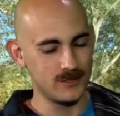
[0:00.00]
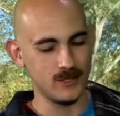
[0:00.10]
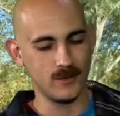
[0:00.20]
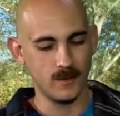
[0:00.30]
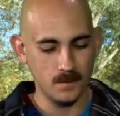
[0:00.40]

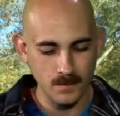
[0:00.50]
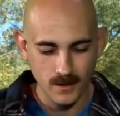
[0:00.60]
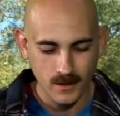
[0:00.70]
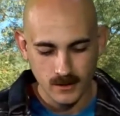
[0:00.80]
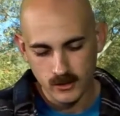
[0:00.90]
So
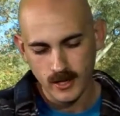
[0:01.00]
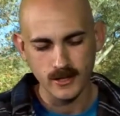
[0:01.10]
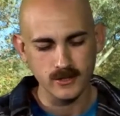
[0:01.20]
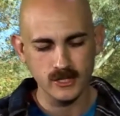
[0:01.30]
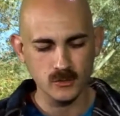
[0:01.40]
I
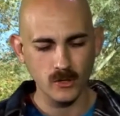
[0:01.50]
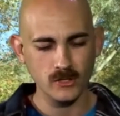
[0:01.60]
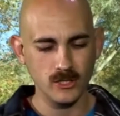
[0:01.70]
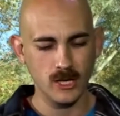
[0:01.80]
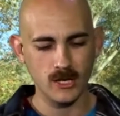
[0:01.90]
just wanted
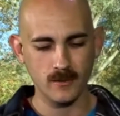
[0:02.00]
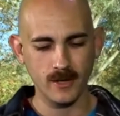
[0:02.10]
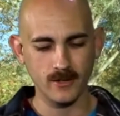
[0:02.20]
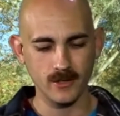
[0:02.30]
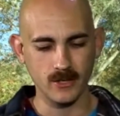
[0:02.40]
to talk
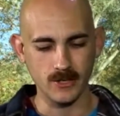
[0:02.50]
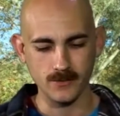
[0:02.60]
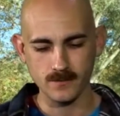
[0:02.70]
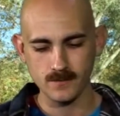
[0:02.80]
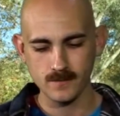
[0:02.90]
about, like,
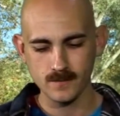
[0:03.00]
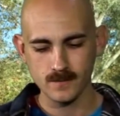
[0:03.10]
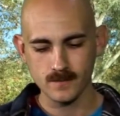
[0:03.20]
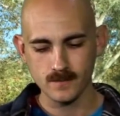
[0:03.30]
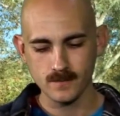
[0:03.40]

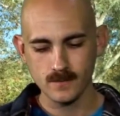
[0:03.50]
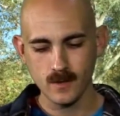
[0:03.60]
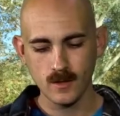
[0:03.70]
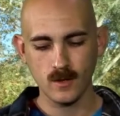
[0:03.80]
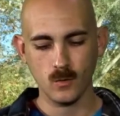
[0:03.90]

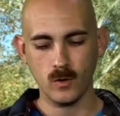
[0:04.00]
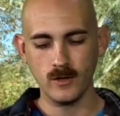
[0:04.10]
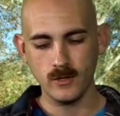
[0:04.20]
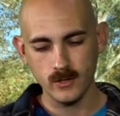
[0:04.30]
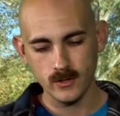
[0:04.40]

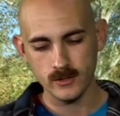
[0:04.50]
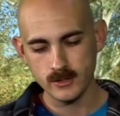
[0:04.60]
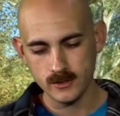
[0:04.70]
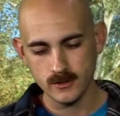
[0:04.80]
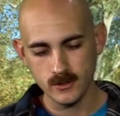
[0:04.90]
what your
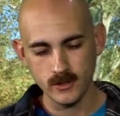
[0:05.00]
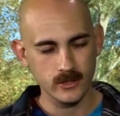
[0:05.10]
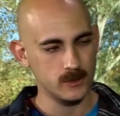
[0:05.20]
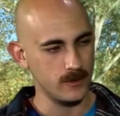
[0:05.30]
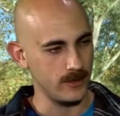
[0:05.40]

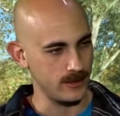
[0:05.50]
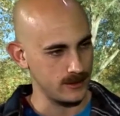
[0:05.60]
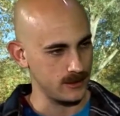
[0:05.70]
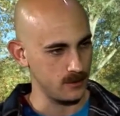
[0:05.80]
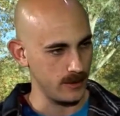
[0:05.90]
experience
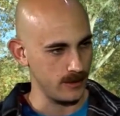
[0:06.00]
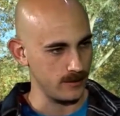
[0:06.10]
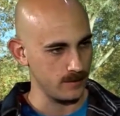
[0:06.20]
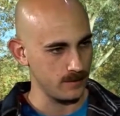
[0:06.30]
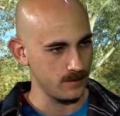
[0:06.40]
has been